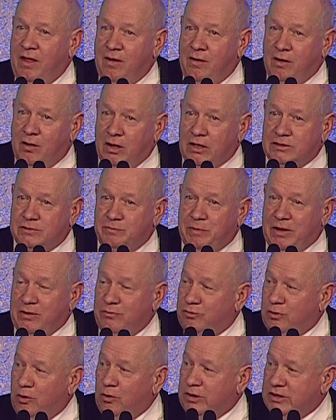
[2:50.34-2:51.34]
That's been
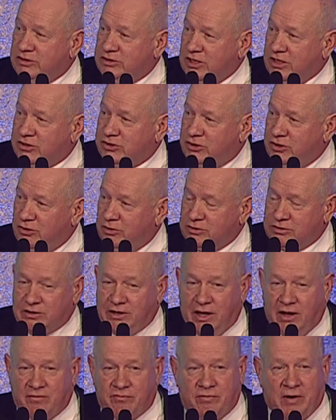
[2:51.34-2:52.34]
36 years
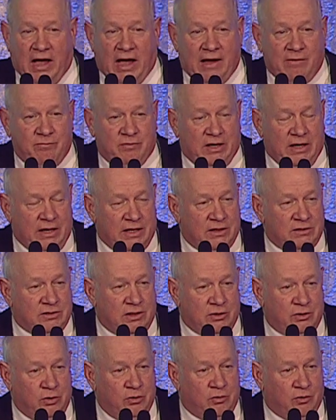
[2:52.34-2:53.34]
now, 5 kids
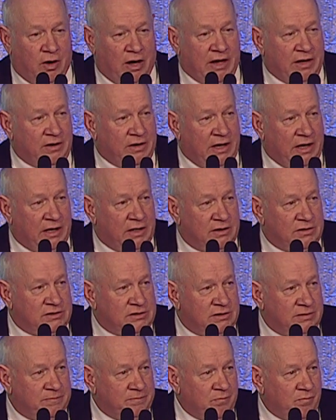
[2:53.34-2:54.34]
and 2
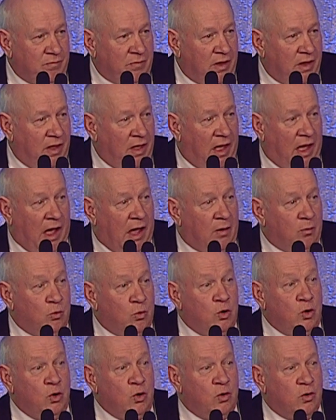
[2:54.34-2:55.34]
grandkids. I
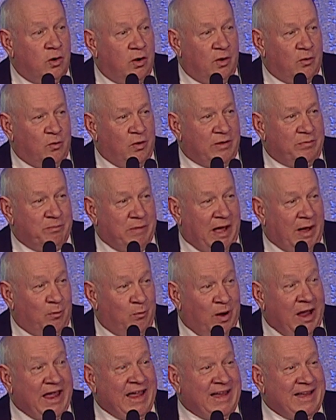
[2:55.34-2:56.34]
woo her with my
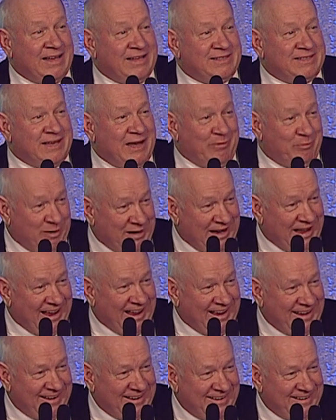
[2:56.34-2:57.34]
ways every day.